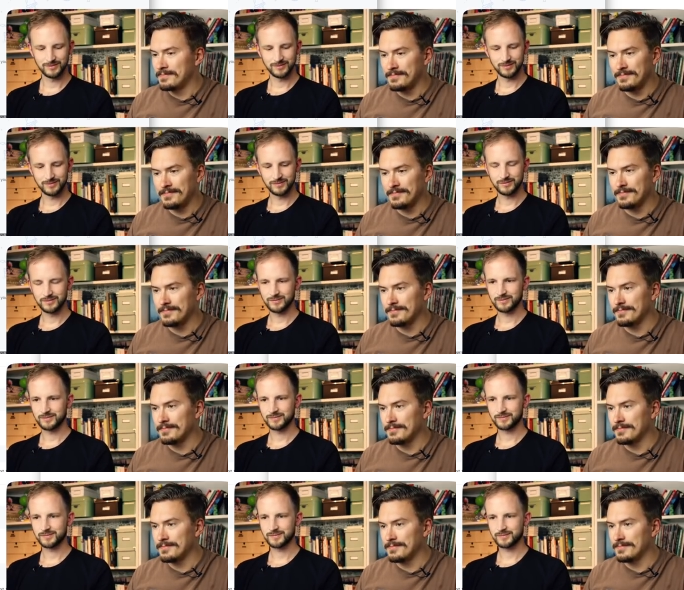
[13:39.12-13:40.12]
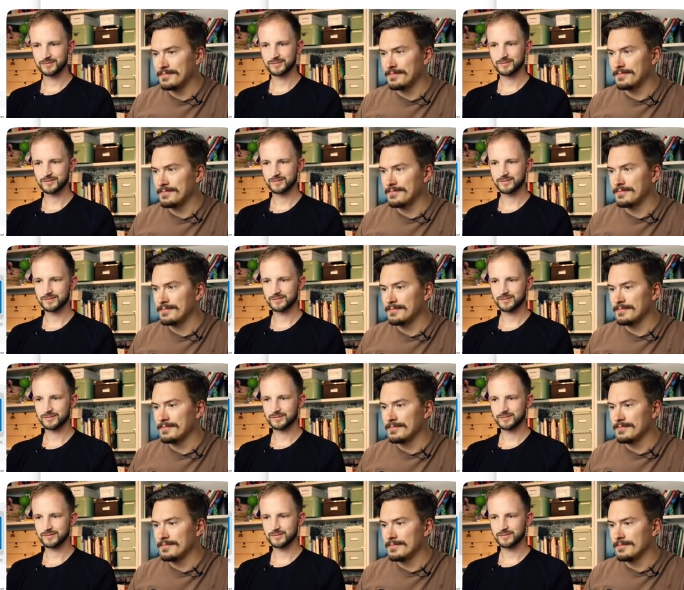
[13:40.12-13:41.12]

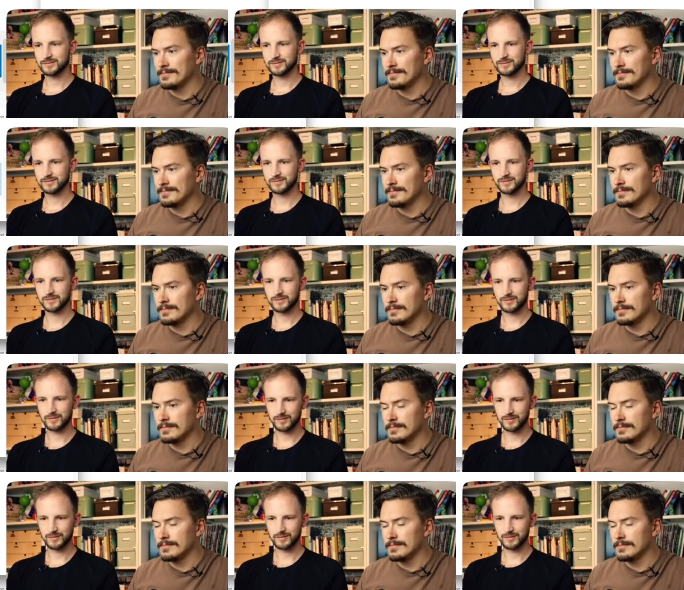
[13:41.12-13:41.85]
No one is speaking in this clip.